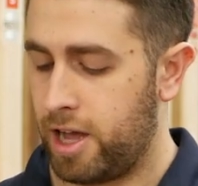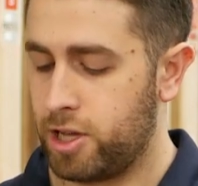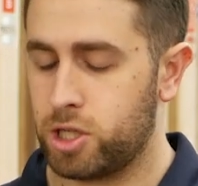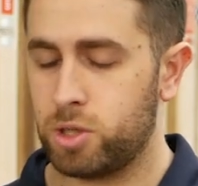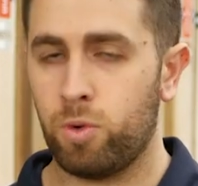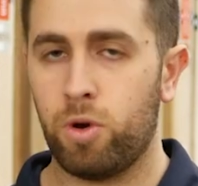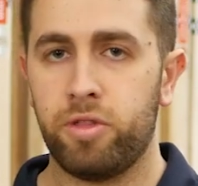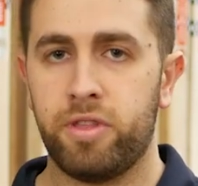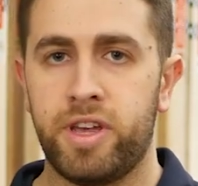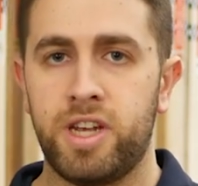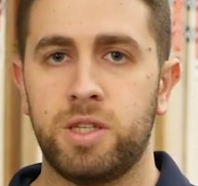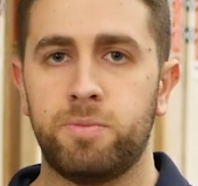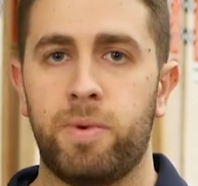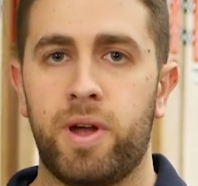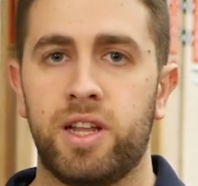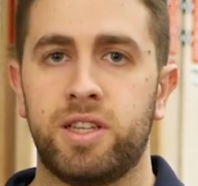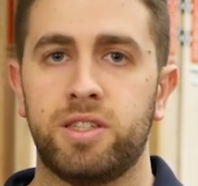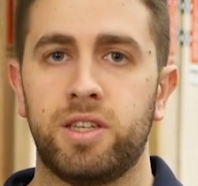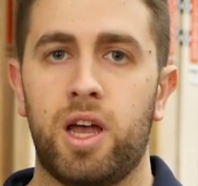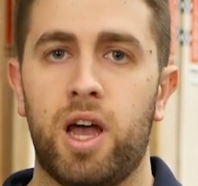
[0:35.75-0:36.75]
So what these
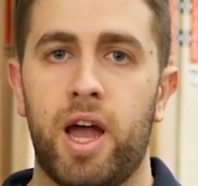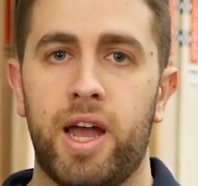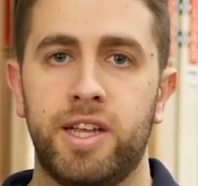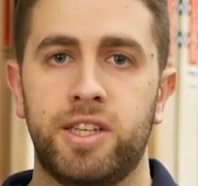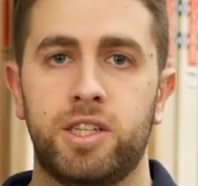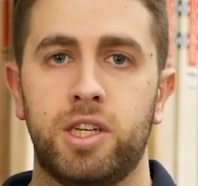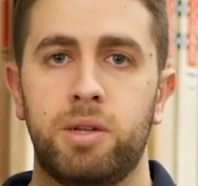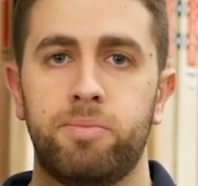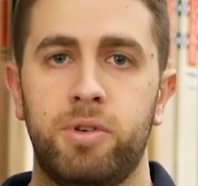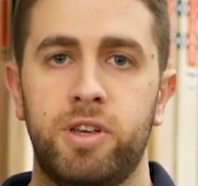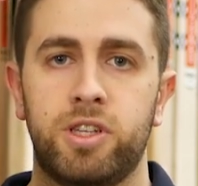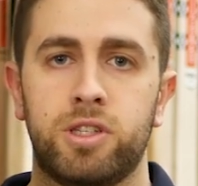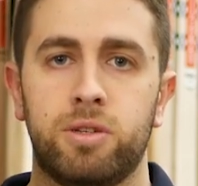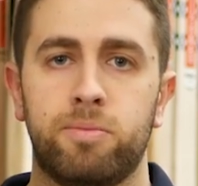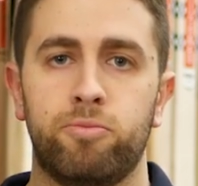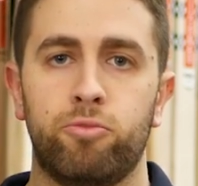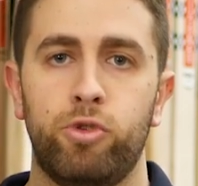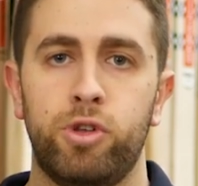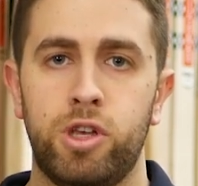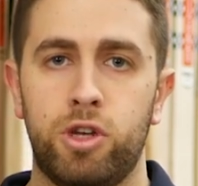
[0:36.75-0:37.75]
bats are, it's going to be
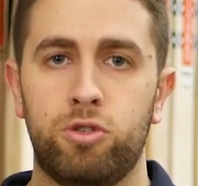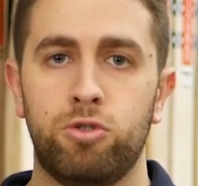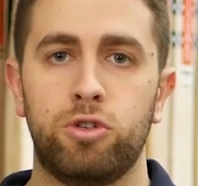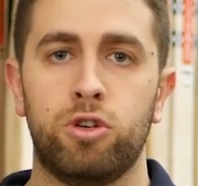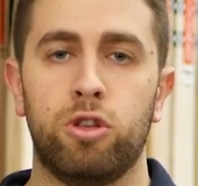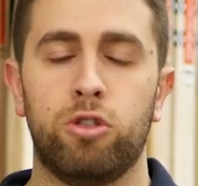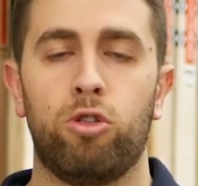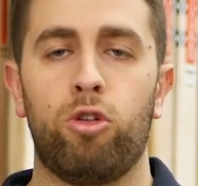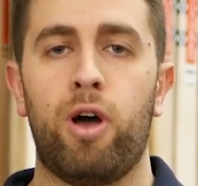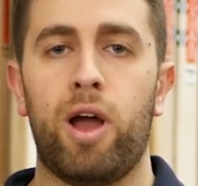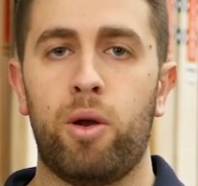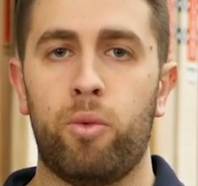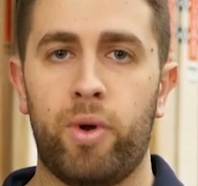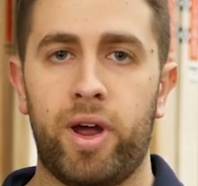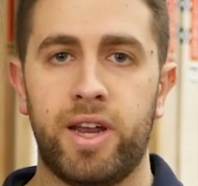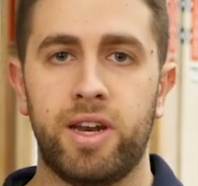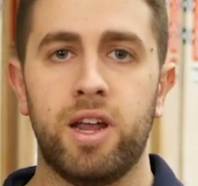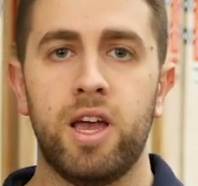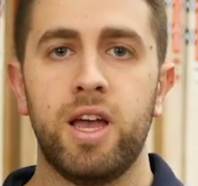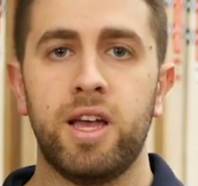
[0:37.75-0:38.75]
some really good
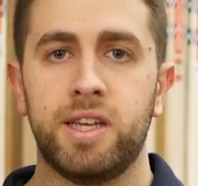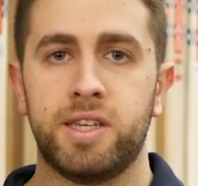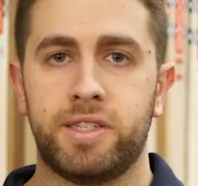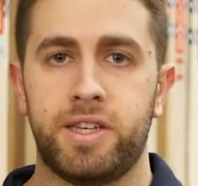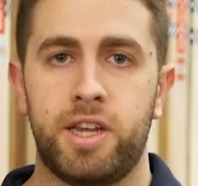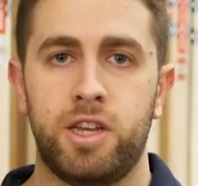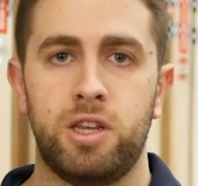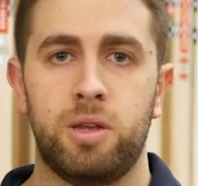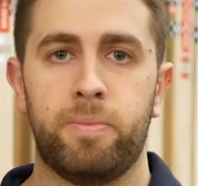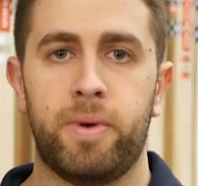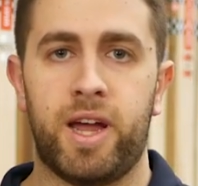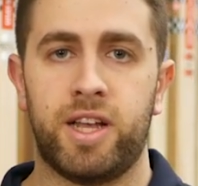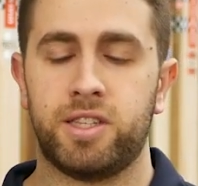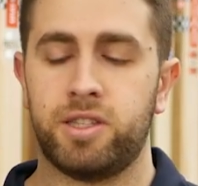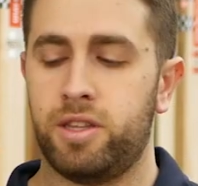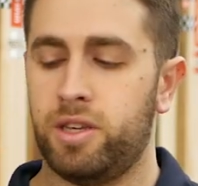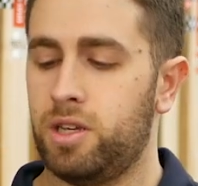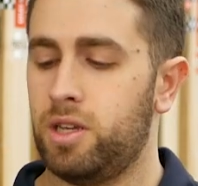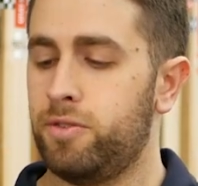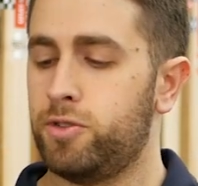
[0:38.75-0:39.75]
lightweight senior
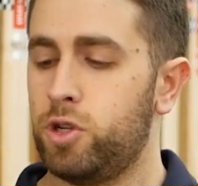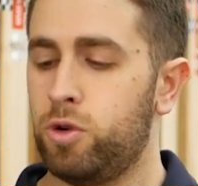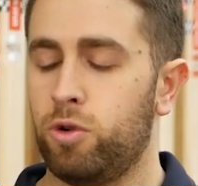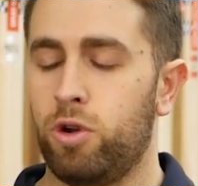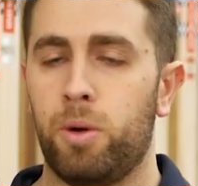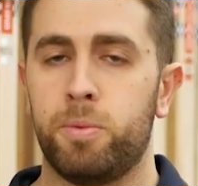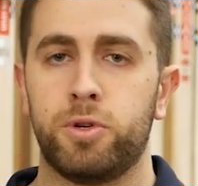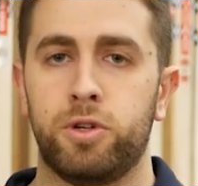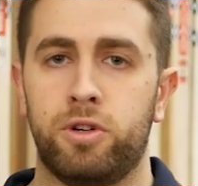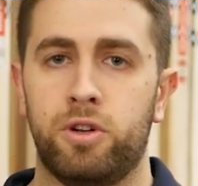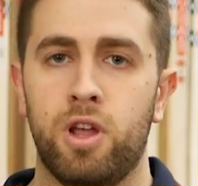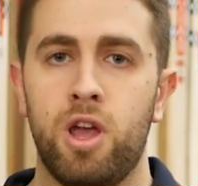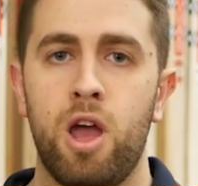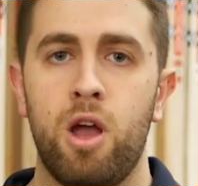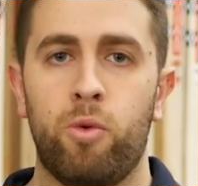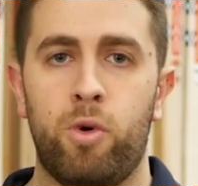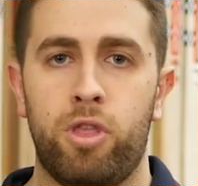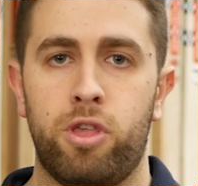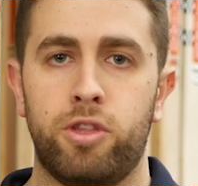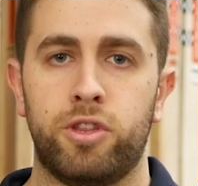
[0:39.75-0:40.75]
bats that gives you an option,
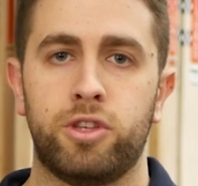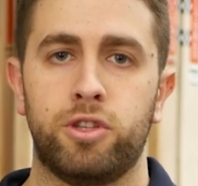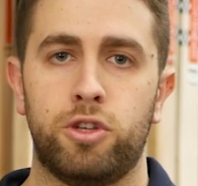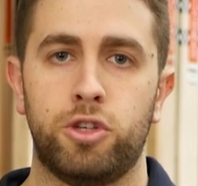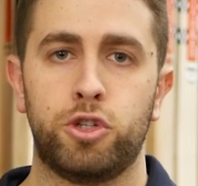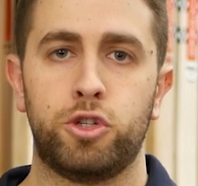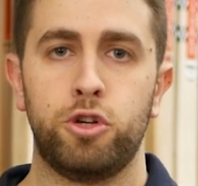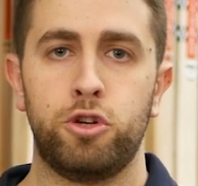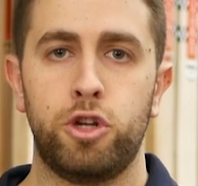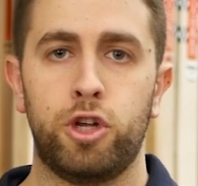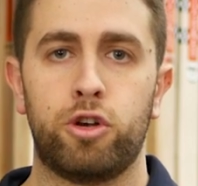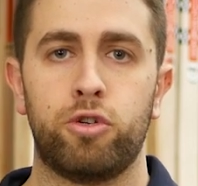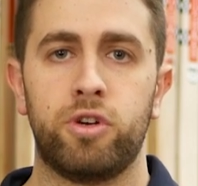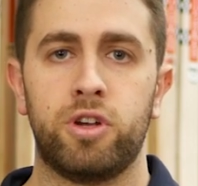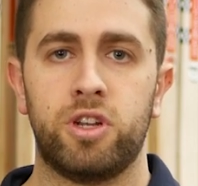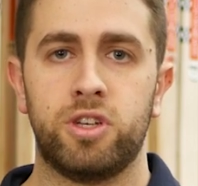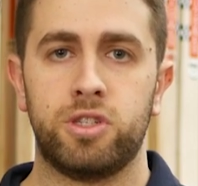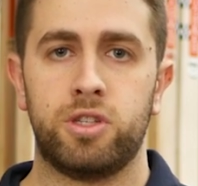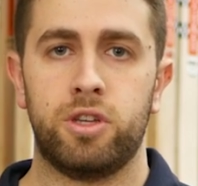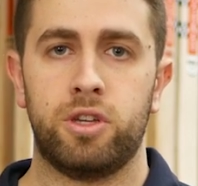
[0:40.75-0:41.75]
whether it's those junior
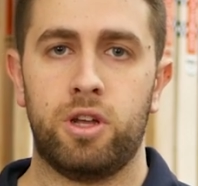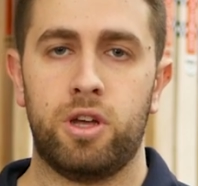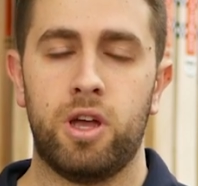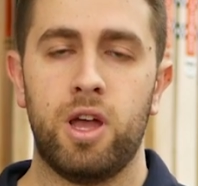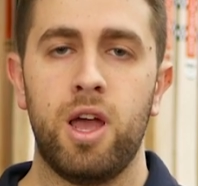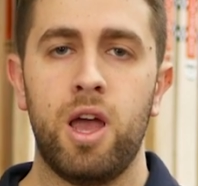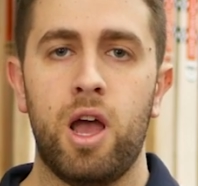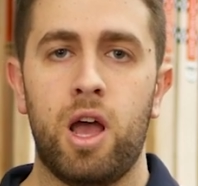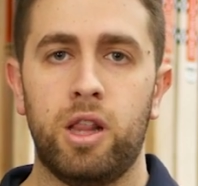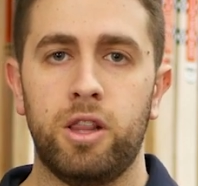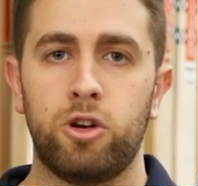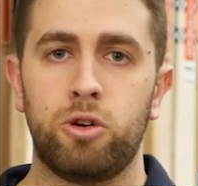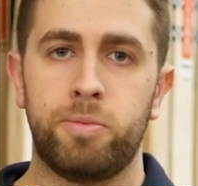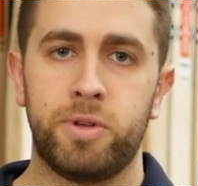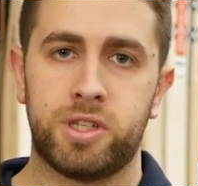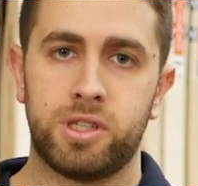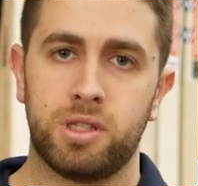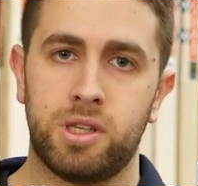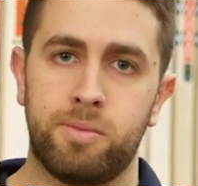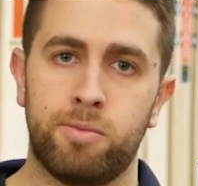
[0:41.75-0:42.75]
cricketers that are a little
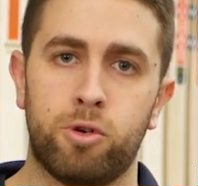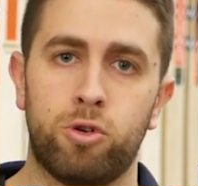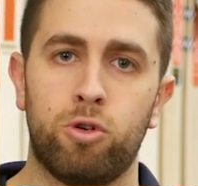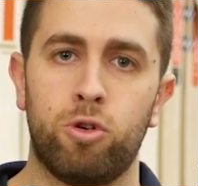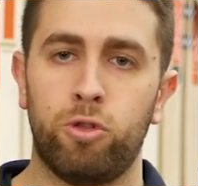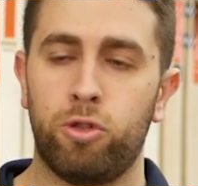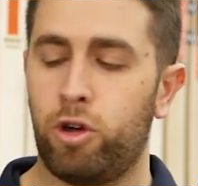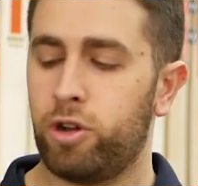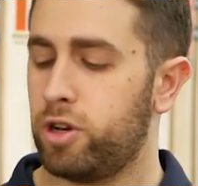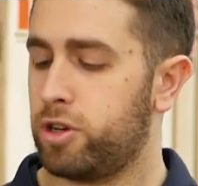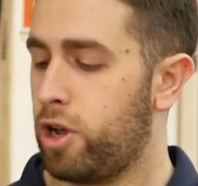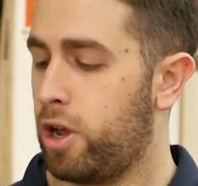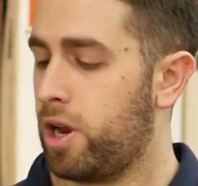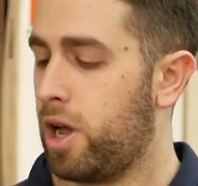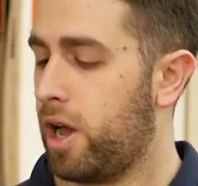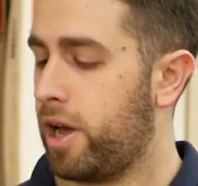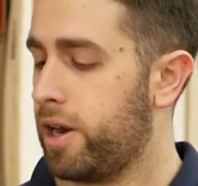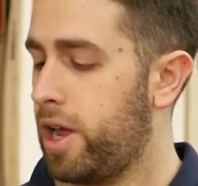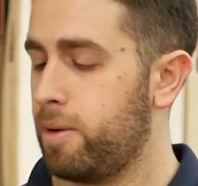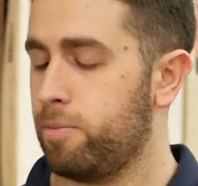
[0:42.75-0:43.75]
bit slimmer or
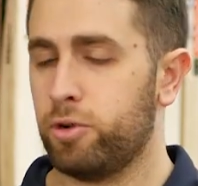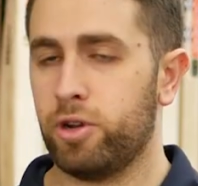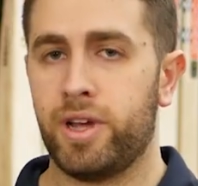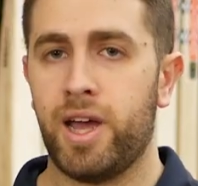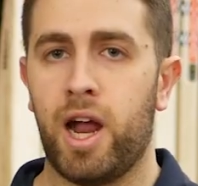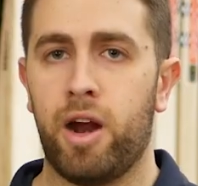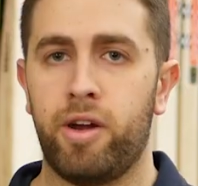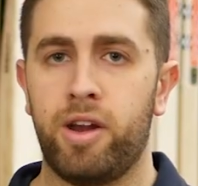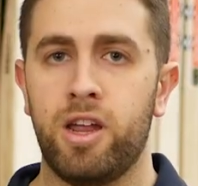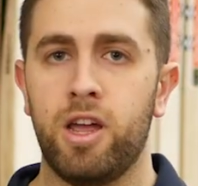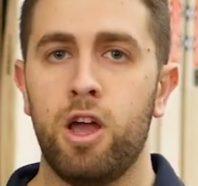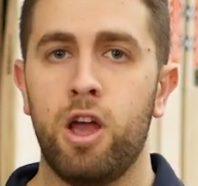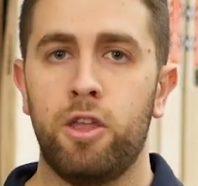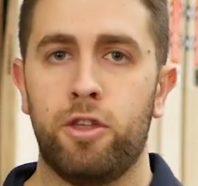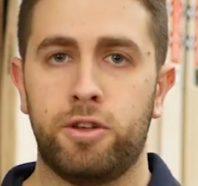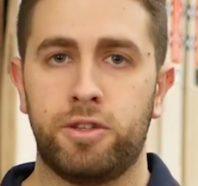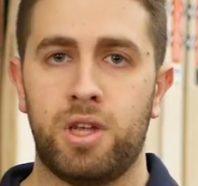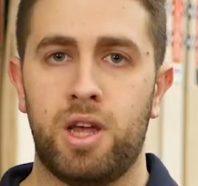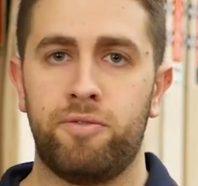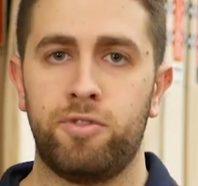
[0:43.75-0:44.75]
unable to carry
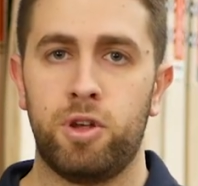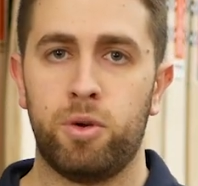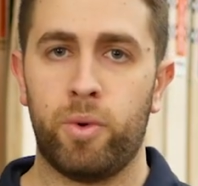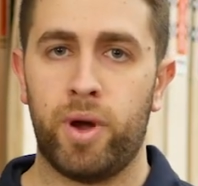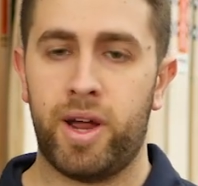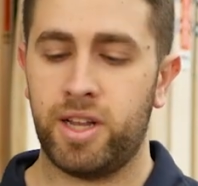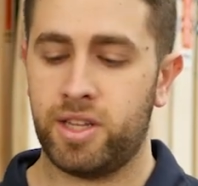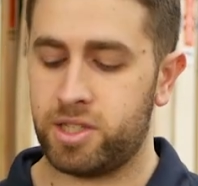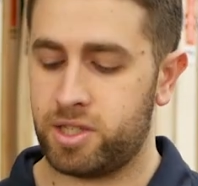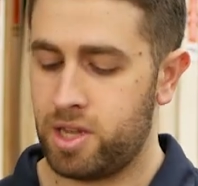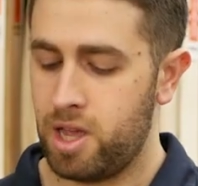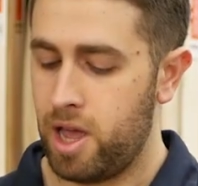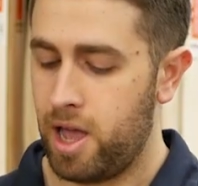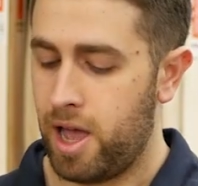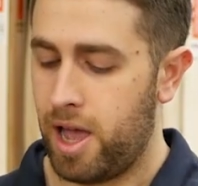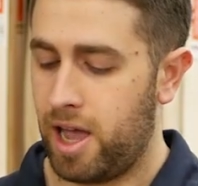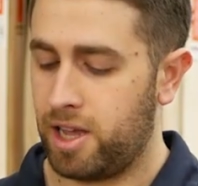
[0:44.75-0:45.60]
those heavier weights.